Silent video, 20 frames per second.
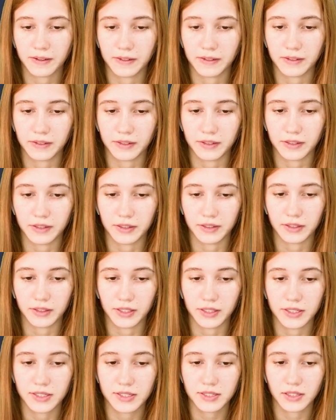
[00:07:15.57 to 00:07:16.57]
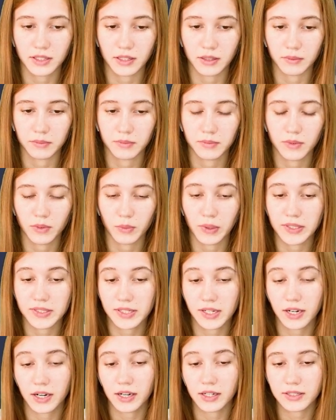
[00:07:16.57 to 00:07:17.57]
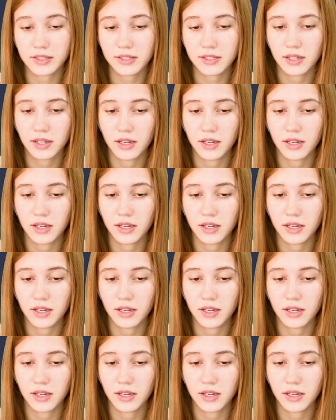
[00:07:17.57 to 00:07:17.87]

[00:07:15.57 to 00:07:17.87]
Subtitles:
Let's see, 1 second.